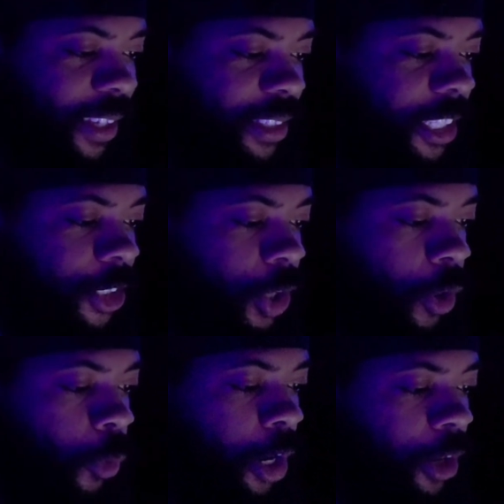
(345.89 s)
Says,
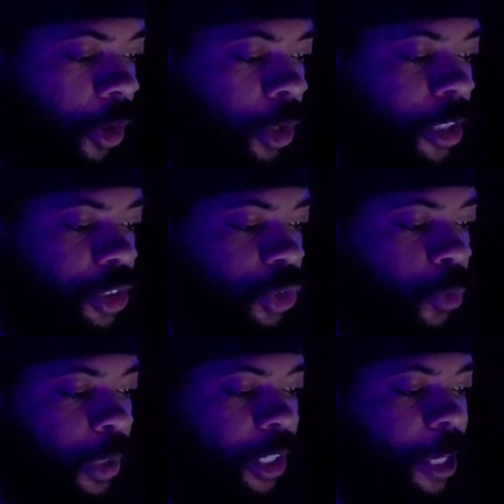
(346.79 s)
we can only
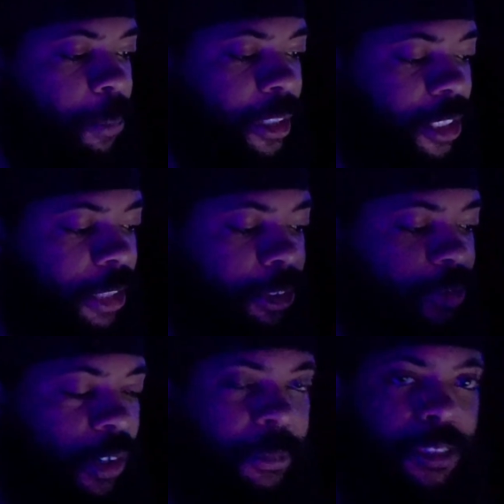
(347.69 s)
assume they're keeping secrets
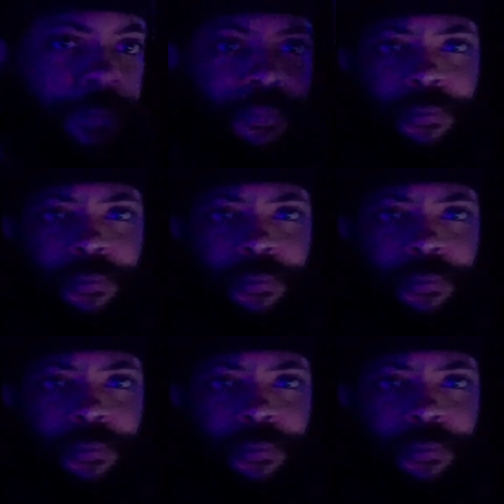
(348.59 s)
from us.